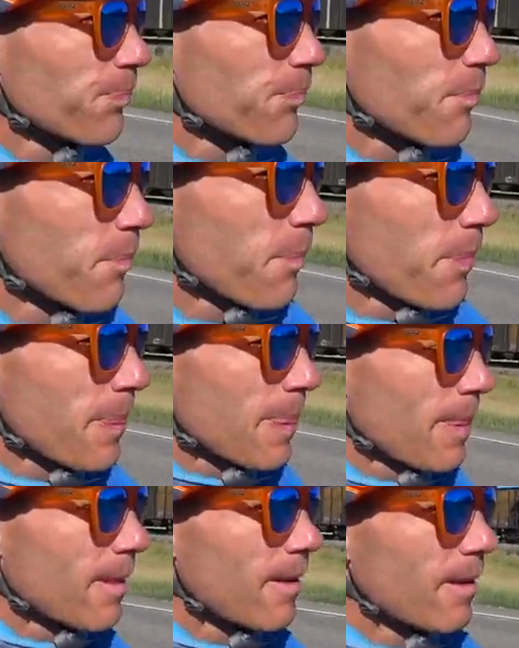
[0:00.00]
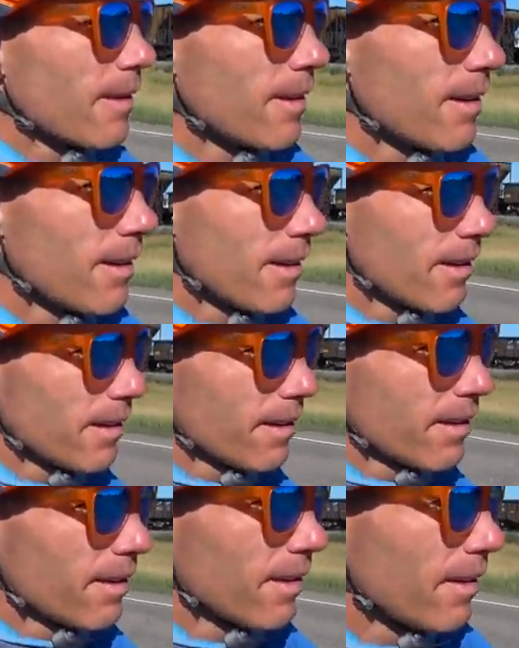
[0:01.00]
And the answer is no,
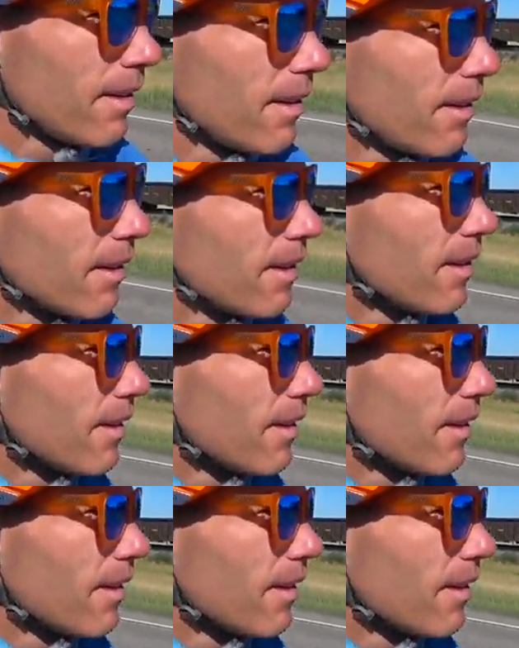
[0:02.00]
absolutely